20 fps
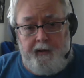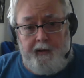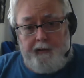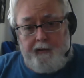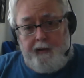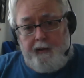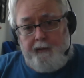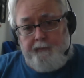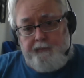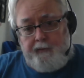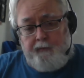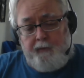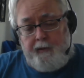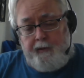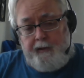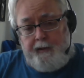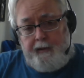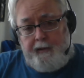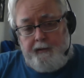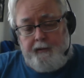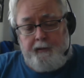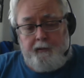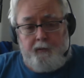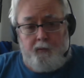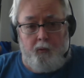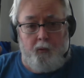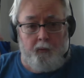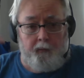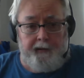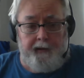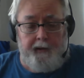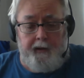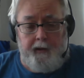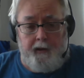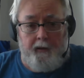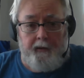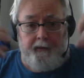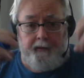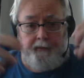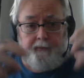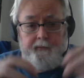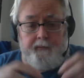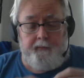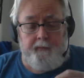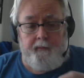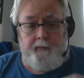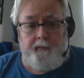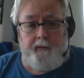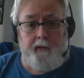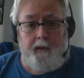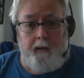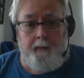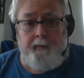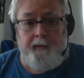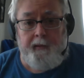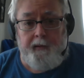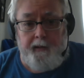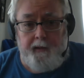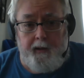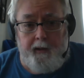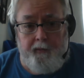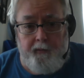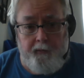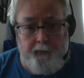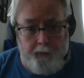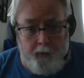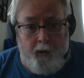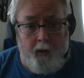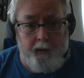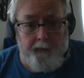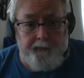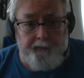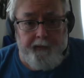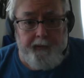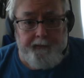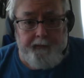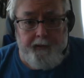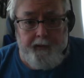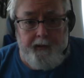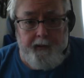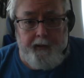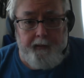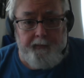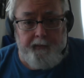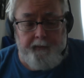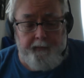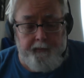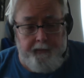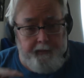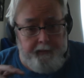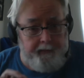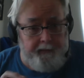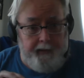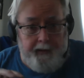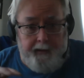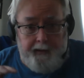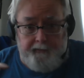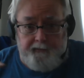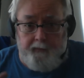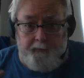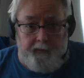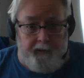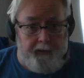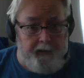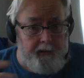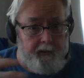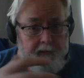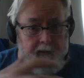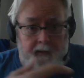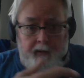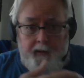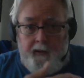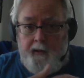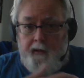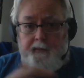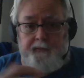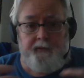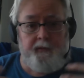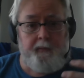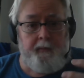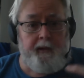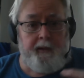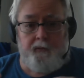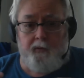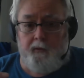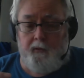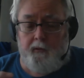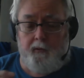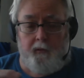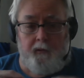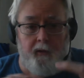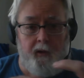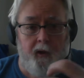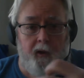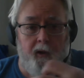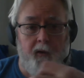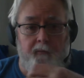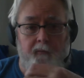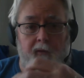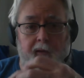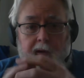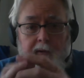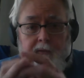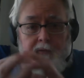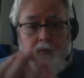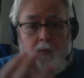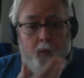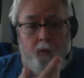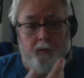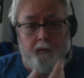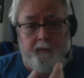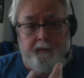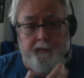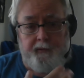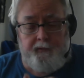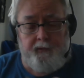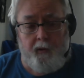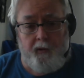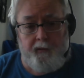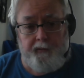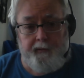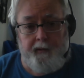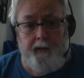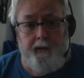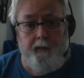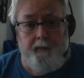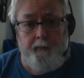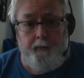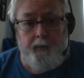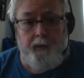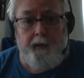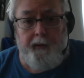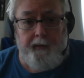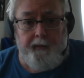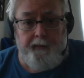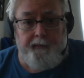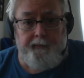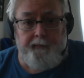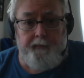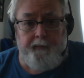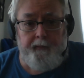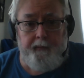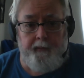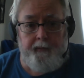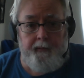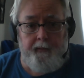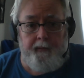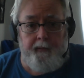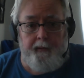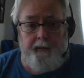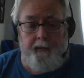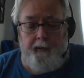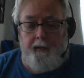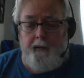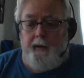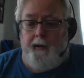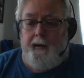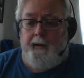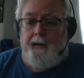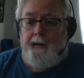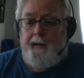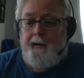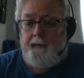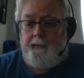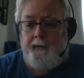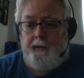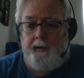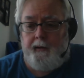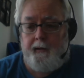a lot of different heated and cooled areas coming together to cause that to happen. And they have to be symmetrical for that swirling to start taking place. And